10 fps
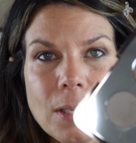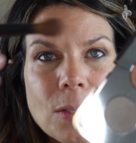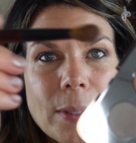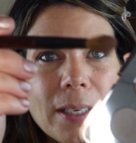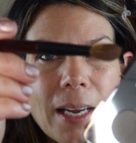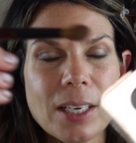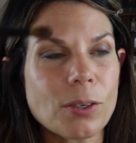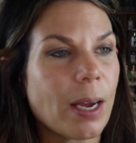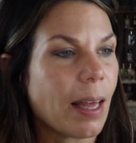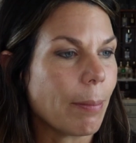So I did not
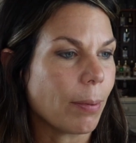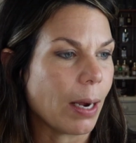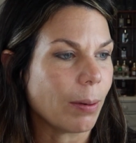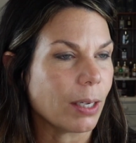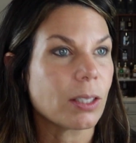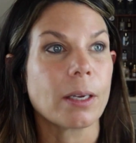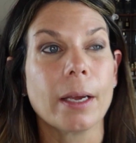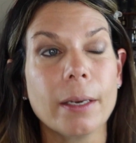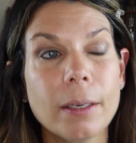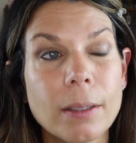try that brownie
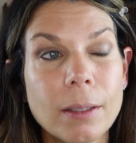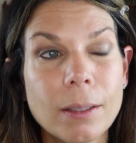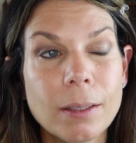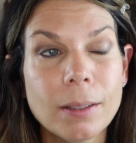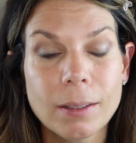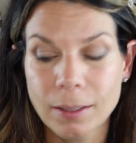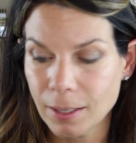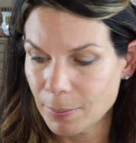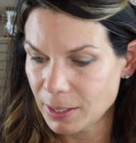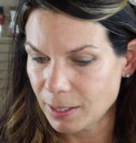shade.
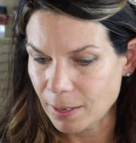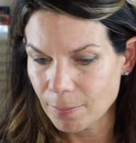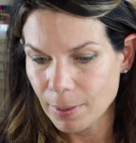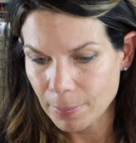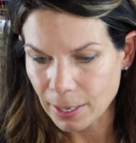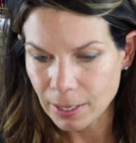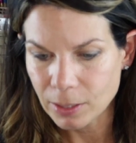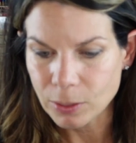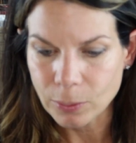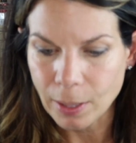Let me see, maybe I
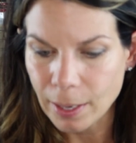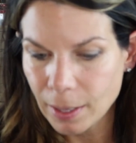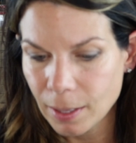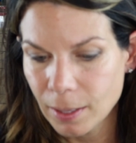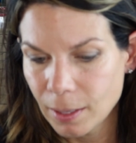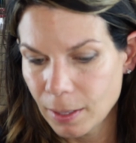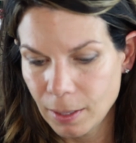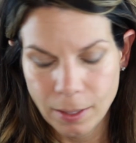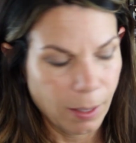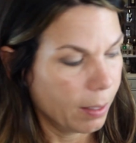can do like a